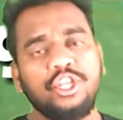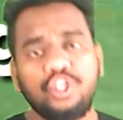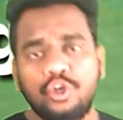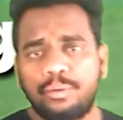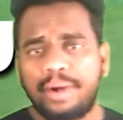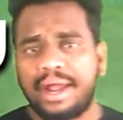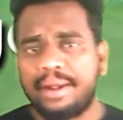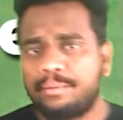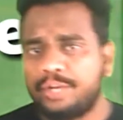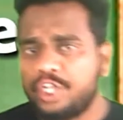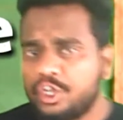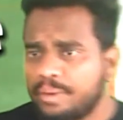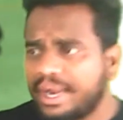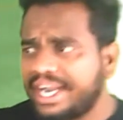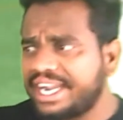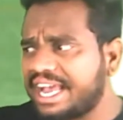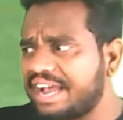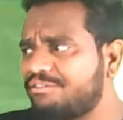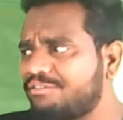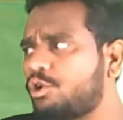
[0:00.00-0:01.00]
You
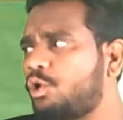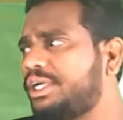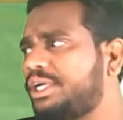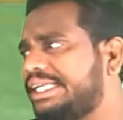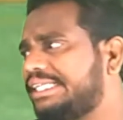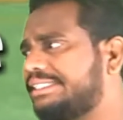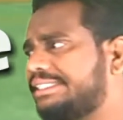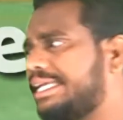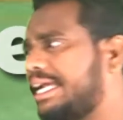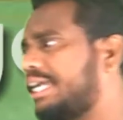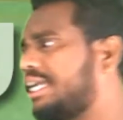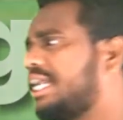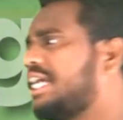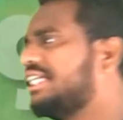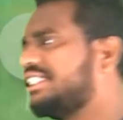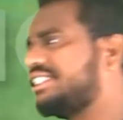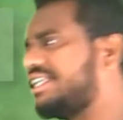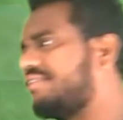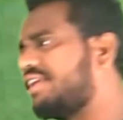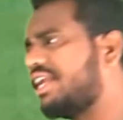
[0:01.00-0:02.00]
might have noticed
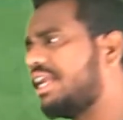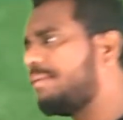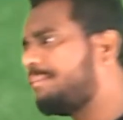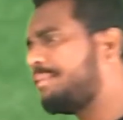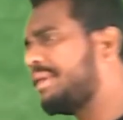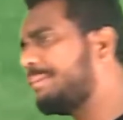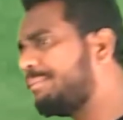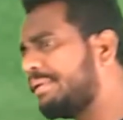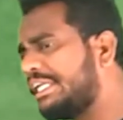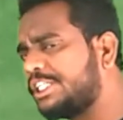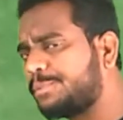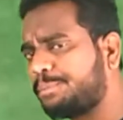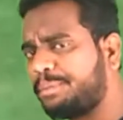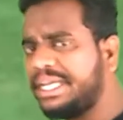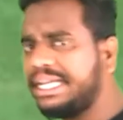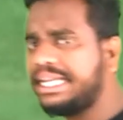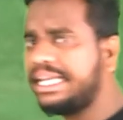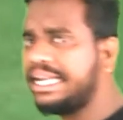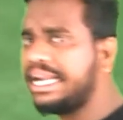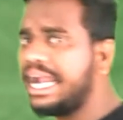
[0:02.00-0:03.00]
that several people
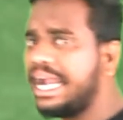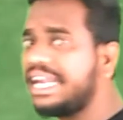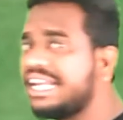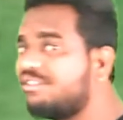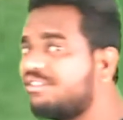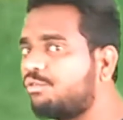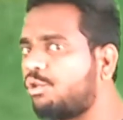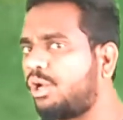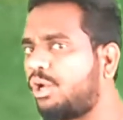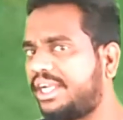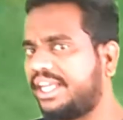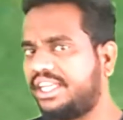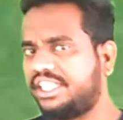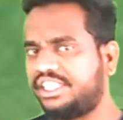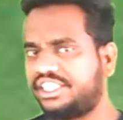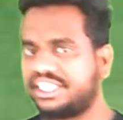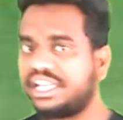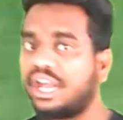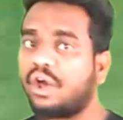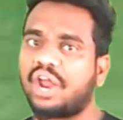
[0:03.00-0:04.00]
speak regarding
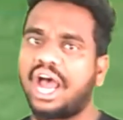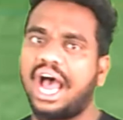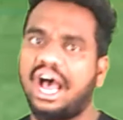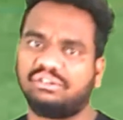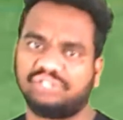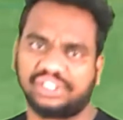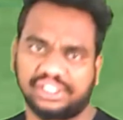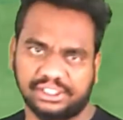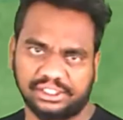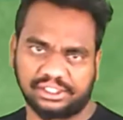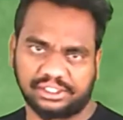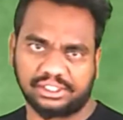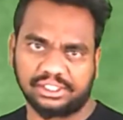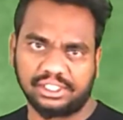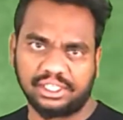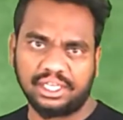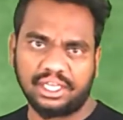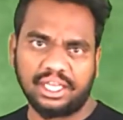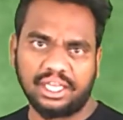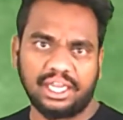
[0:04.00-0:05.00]
voltage in our houses.
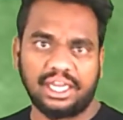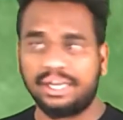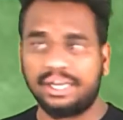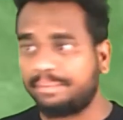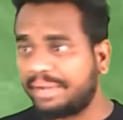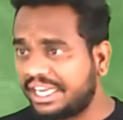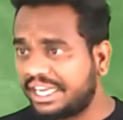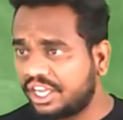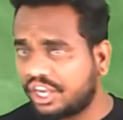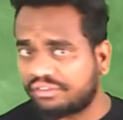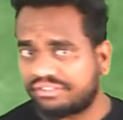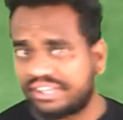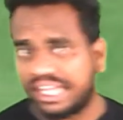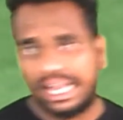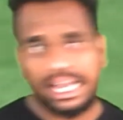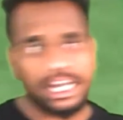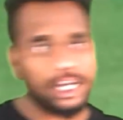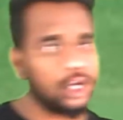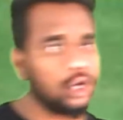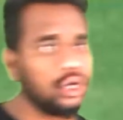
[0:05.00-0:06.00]
In many of the
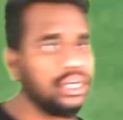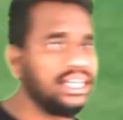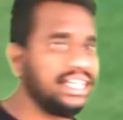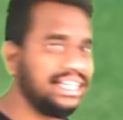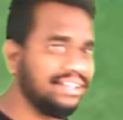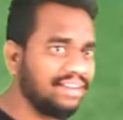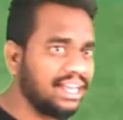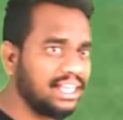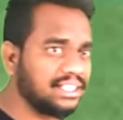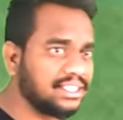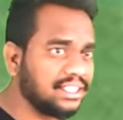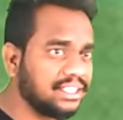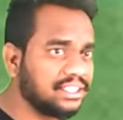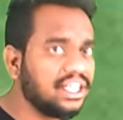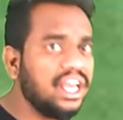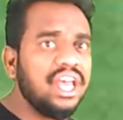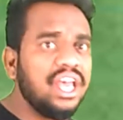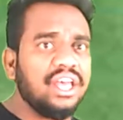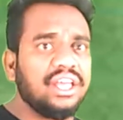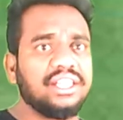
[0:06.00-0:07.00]
electronic
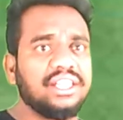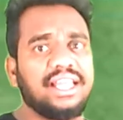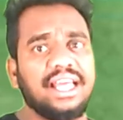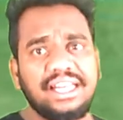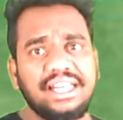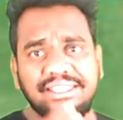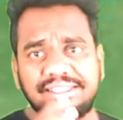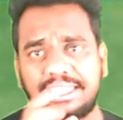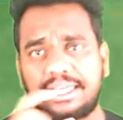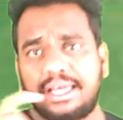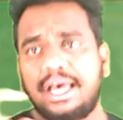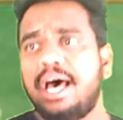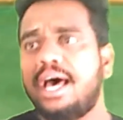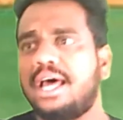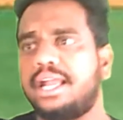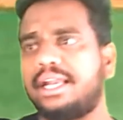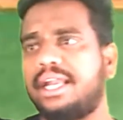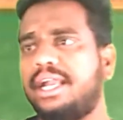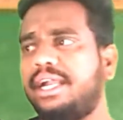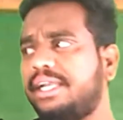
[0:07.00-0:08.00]
devices, there is
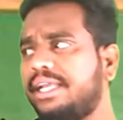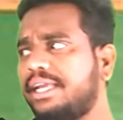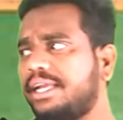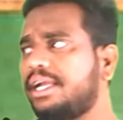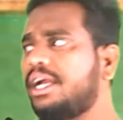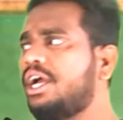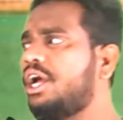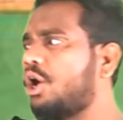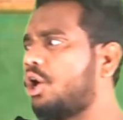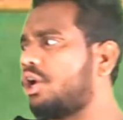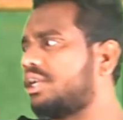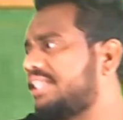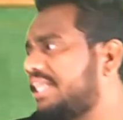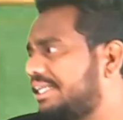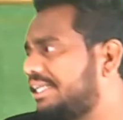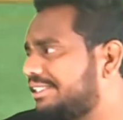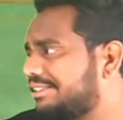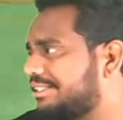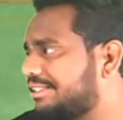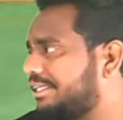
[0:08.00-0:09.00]
a rating or
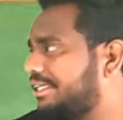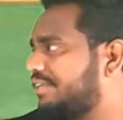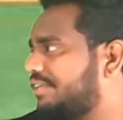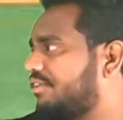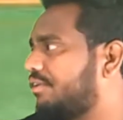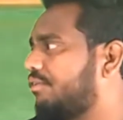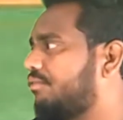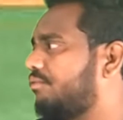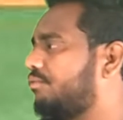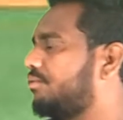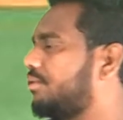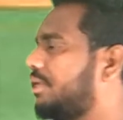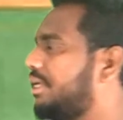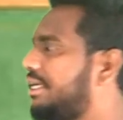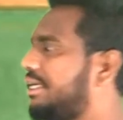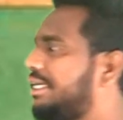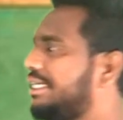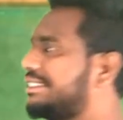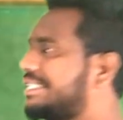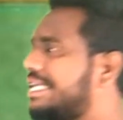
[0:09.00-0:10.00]
there is
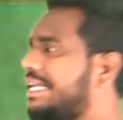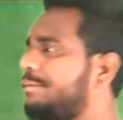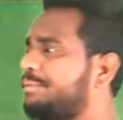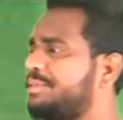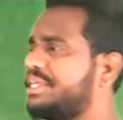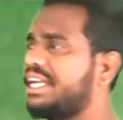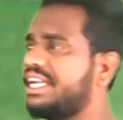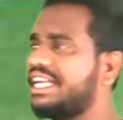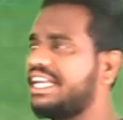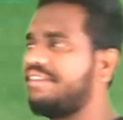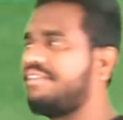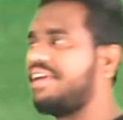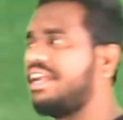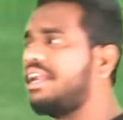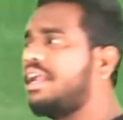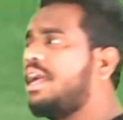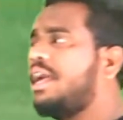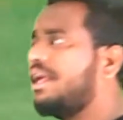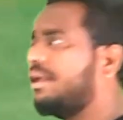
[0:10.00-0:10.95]
a description given.